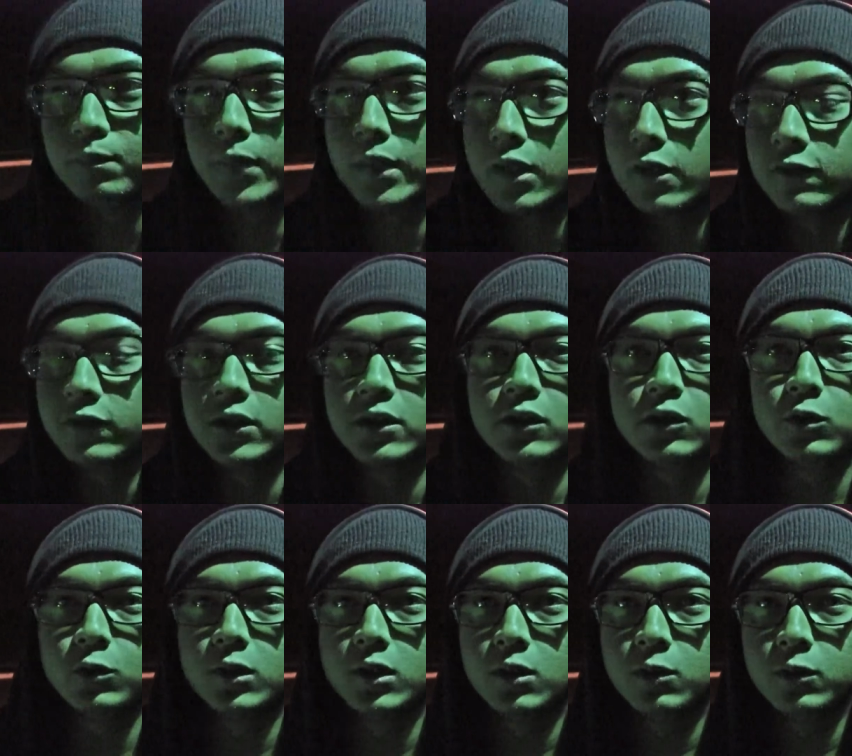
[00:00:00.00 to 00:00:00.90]
but after the
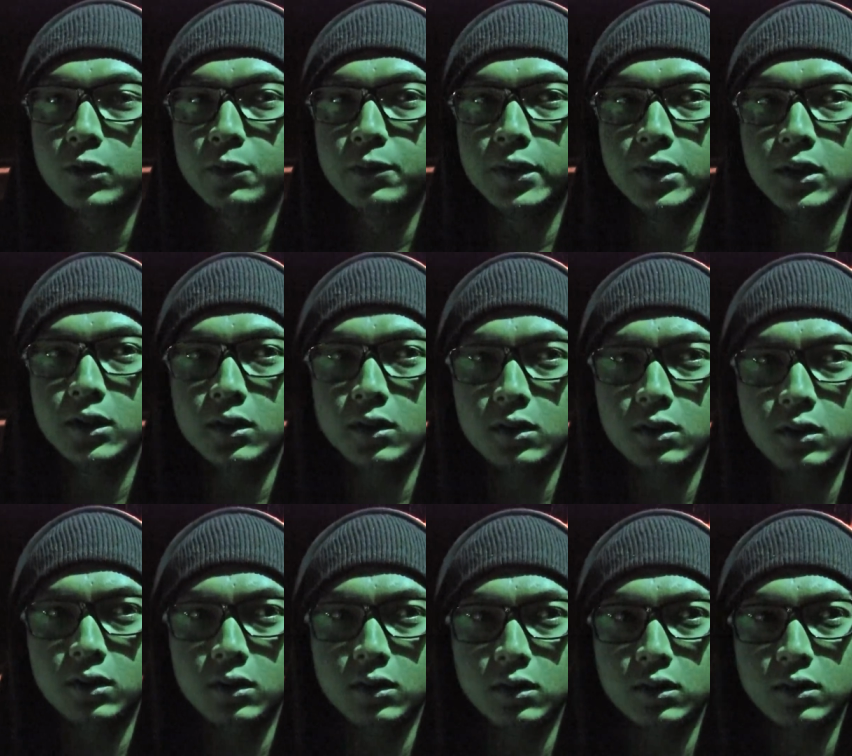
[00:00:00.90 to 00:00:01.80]
tour, we'll
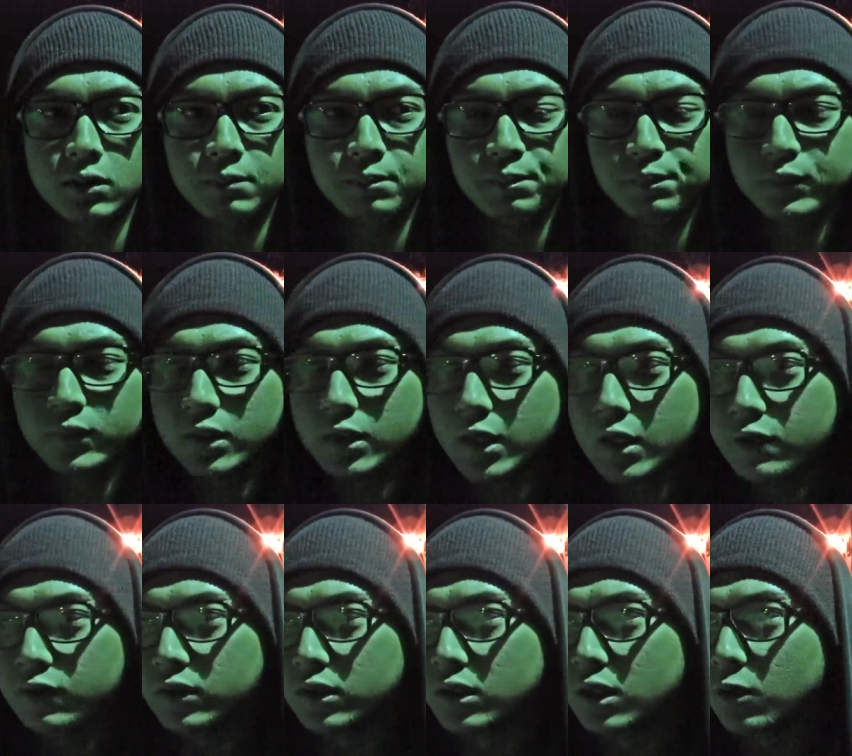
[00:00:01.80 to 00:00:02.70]
be
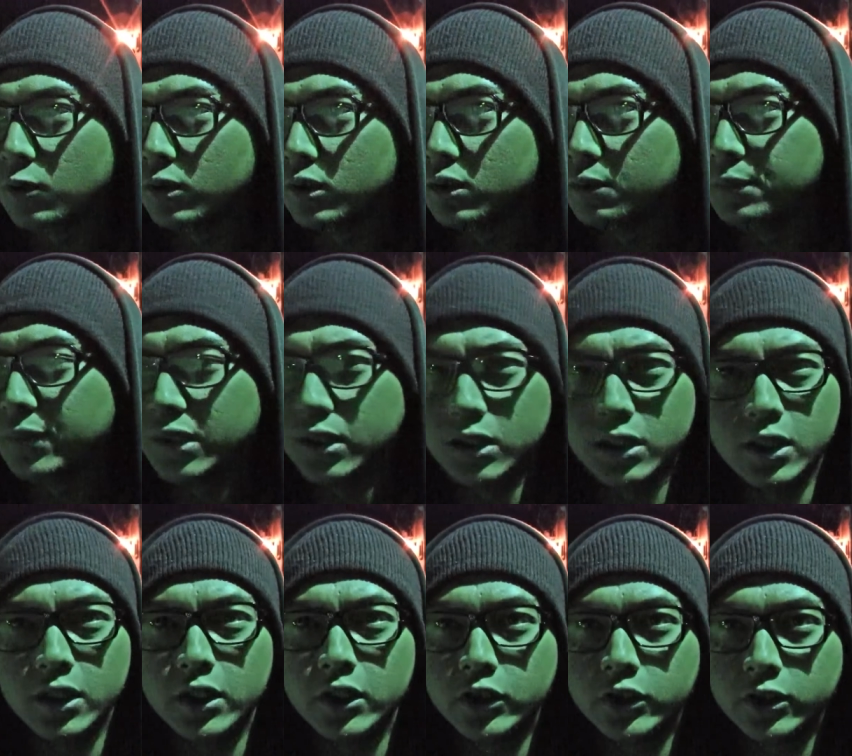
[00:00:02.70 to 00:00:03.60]
having our mini
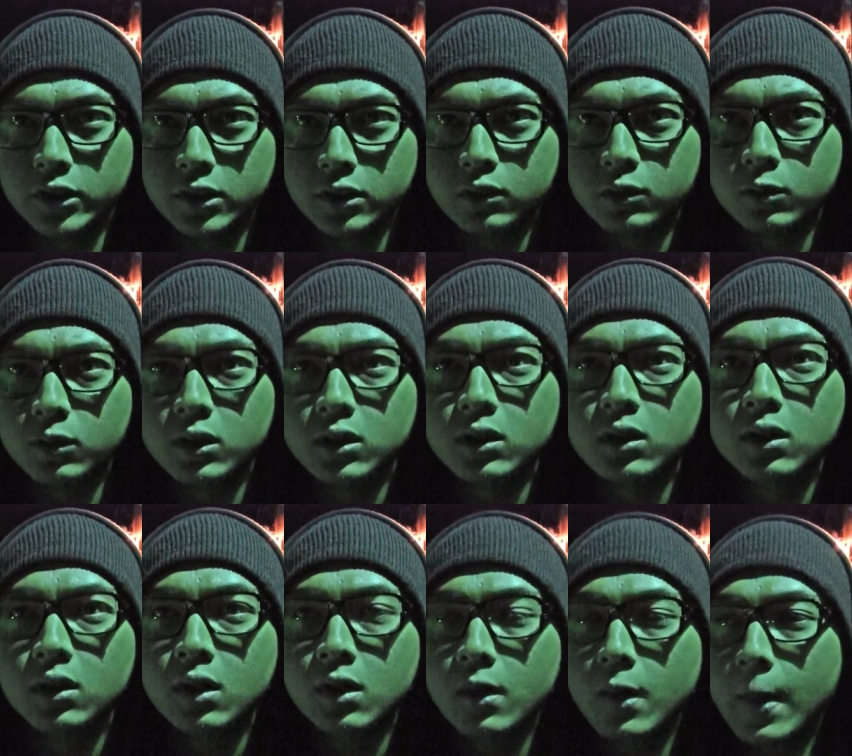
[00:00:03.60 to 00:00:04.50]
Asia tour,
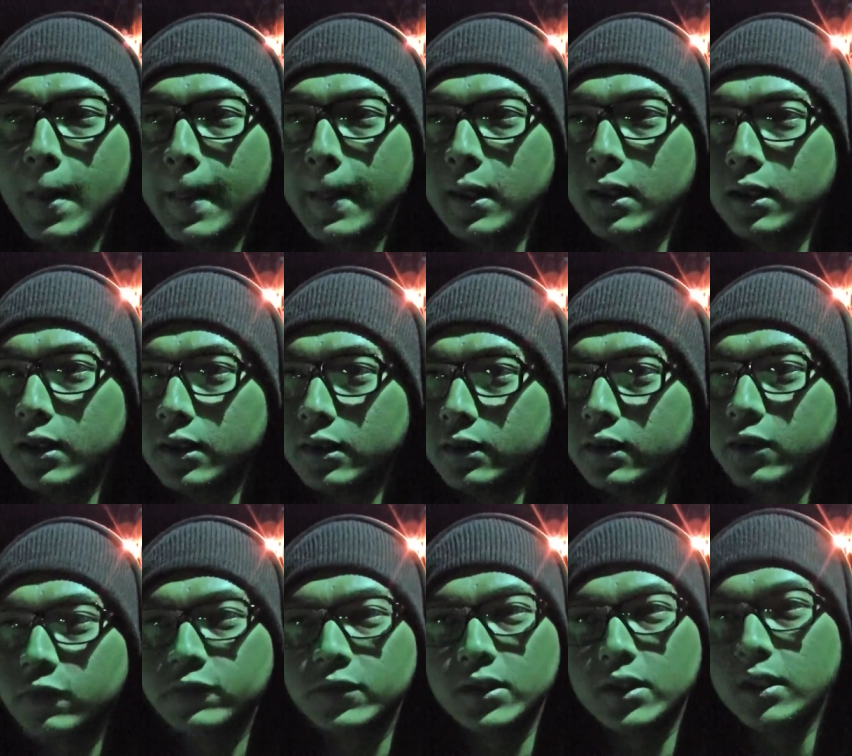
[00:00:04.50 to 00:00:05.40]
wow. and
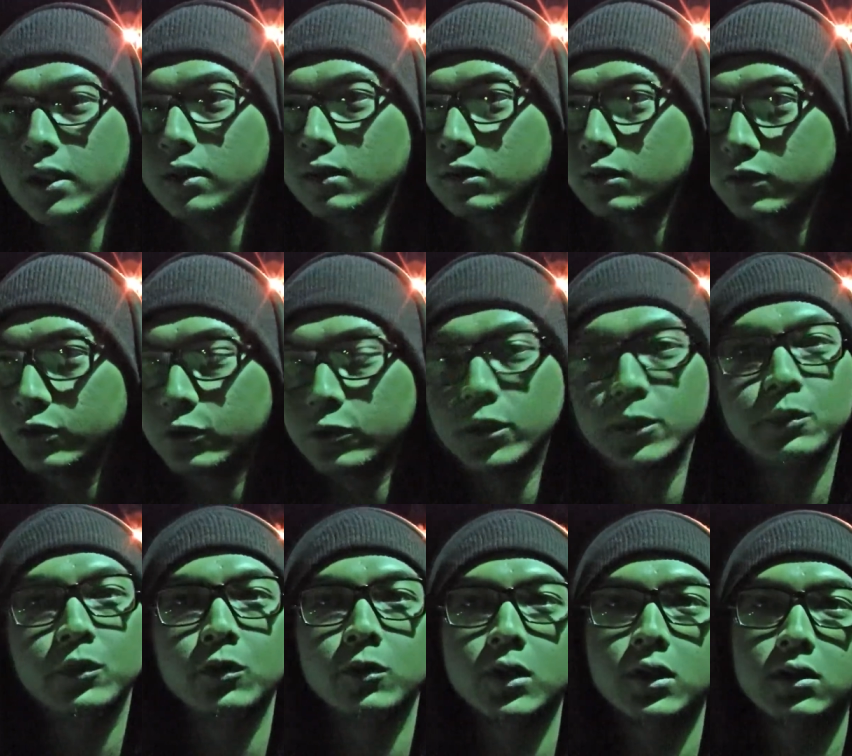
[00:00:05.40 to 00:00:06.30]
after that
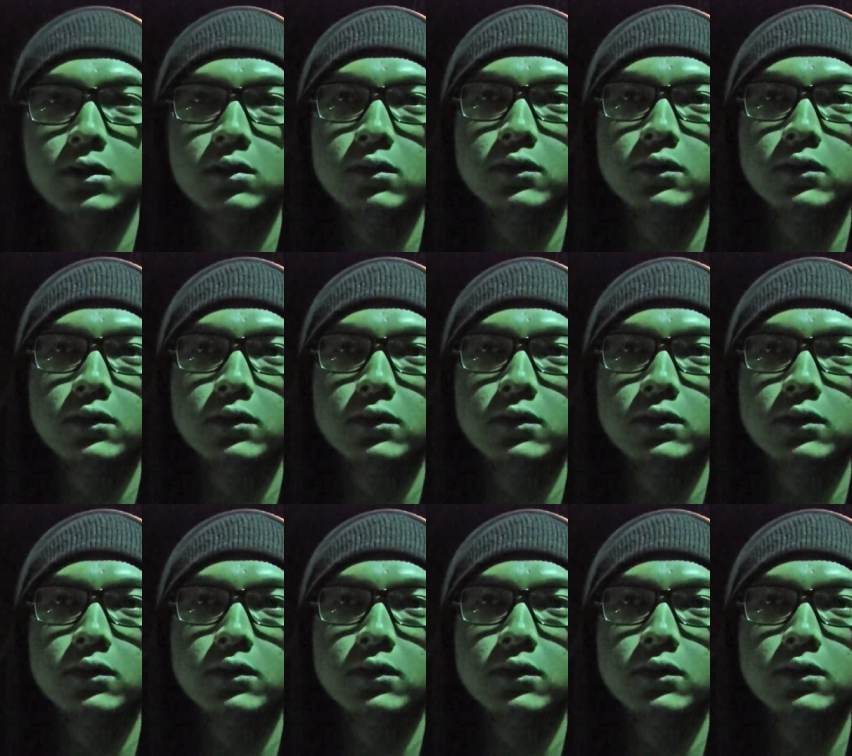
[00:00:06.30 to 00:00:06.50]
Europe tour.